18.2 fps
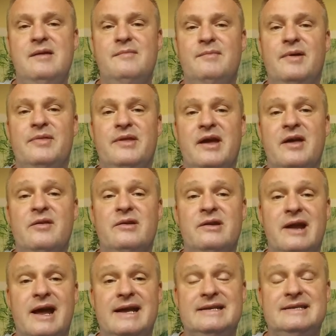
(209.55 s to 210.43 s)
But the other
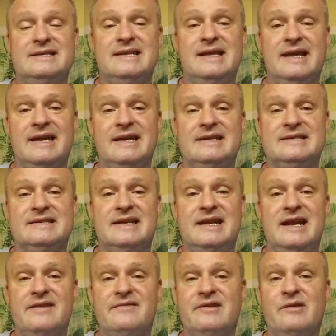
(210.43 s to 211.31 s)
nice thing is that
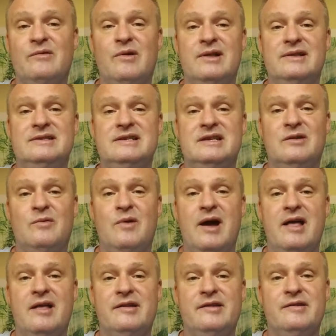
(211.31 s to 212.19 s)
every once in a
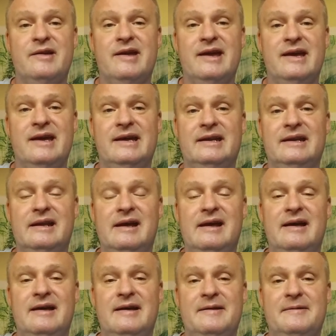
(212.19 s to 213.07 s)
while you get
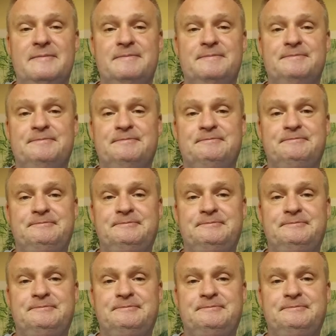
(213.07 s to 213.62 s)
an